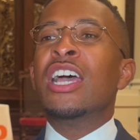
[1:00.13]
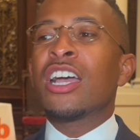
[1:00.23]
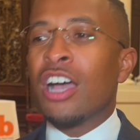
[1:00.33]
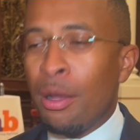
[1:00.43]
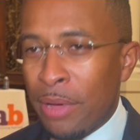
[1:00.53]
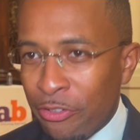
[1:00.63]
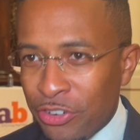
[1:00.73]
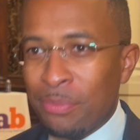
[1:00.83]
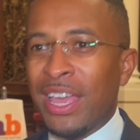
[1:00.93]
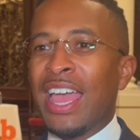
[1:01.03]
coming
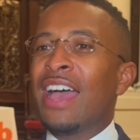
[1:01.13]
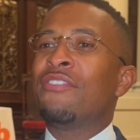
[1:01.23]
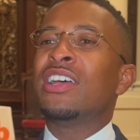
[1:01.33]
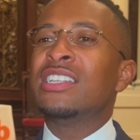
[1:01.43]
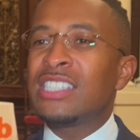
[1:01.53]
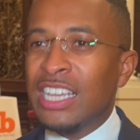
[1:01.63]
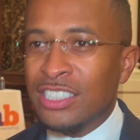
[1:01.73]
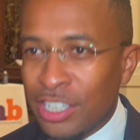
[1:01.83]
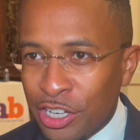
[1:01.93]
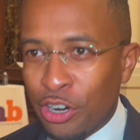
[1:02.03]
from the heavens
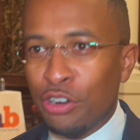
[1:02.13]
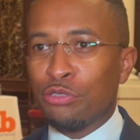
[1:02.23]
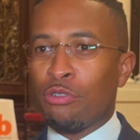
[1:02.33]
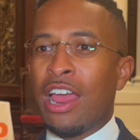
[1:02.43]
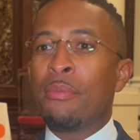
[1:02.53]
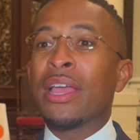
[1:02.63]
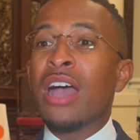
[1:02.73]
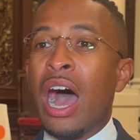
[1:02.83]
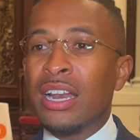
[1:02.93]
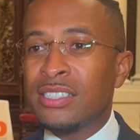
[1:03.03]
into the earth realm, and
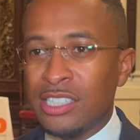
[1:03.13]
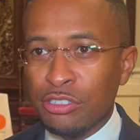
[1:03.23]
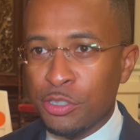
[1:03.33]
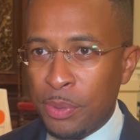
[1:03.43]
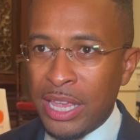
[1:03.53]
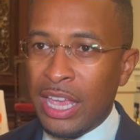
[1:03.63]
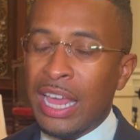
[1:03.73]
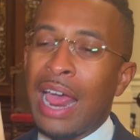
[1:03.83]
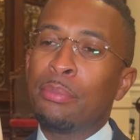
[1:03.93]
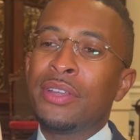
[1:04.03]
God is still speaking.
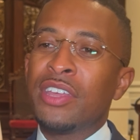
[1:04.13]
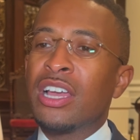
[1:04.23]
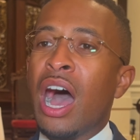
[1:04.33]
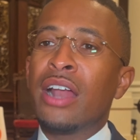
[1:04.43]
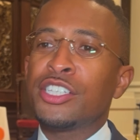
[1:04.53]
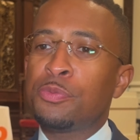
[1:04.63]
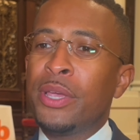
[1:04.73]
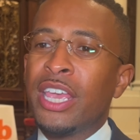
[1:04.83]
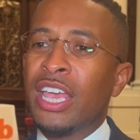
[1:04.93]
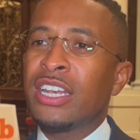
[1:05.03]
And I believe that God is
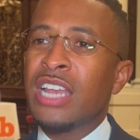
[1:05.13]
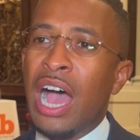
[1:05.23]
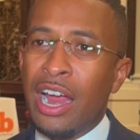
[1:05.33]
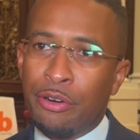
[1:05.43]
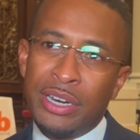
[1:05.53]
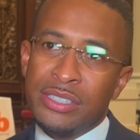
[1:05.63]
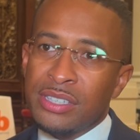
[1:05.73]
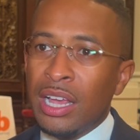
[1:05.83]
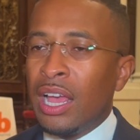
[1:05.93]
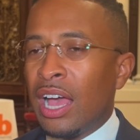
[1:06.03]
speaking in diaries.
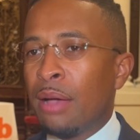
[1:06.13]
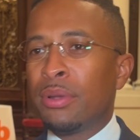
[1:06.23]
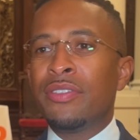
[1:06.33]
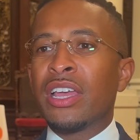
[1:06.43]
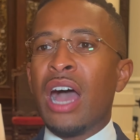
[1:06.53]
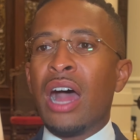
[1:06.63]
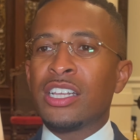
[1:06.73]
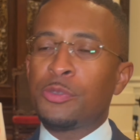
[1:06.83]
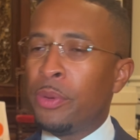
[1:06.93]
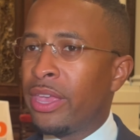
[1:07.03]
I believe that God
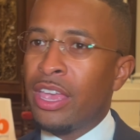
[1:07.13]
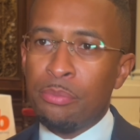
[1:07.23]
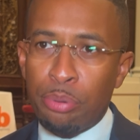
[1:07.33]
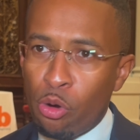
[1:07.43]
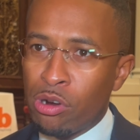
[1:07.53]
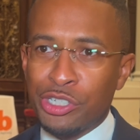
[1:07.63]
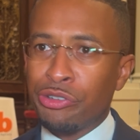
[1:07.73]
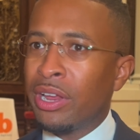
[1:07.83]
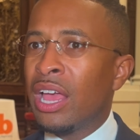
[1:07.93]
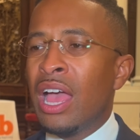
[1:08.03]
is speaking in
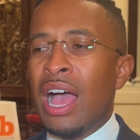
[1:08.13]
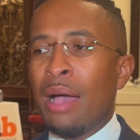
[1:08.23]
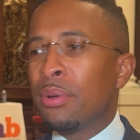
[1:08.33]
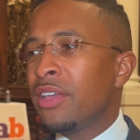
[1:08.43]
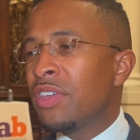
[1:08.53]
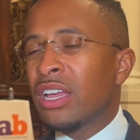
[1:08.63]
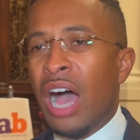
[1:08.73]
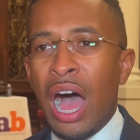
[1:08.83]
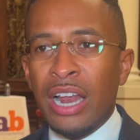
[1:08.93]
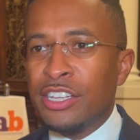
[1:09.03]
poetry. I believe that
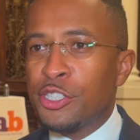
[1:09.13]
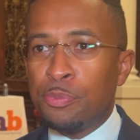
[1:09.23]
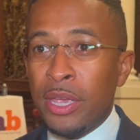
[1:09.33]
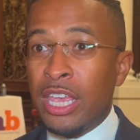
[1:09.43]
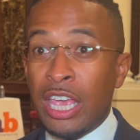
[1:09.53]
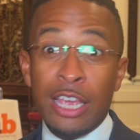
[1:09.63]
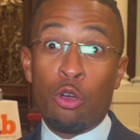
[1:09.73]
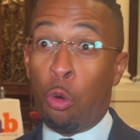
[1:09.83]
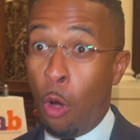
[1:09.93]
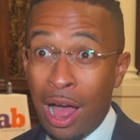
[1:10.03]
God is speaking in
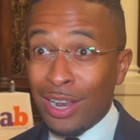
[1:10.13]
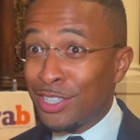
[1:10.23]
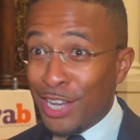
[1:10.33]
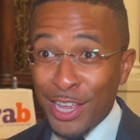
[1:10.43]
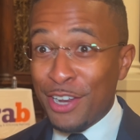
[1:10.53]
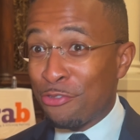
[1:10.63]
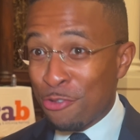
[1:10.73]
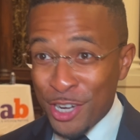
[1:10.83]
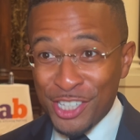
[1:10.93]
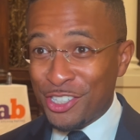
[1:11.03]
qualitative
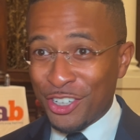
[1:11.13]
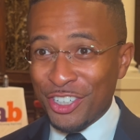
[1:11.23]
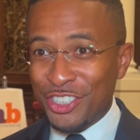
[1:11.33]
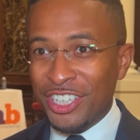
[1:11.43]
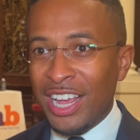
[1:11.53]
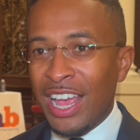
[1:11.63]
research.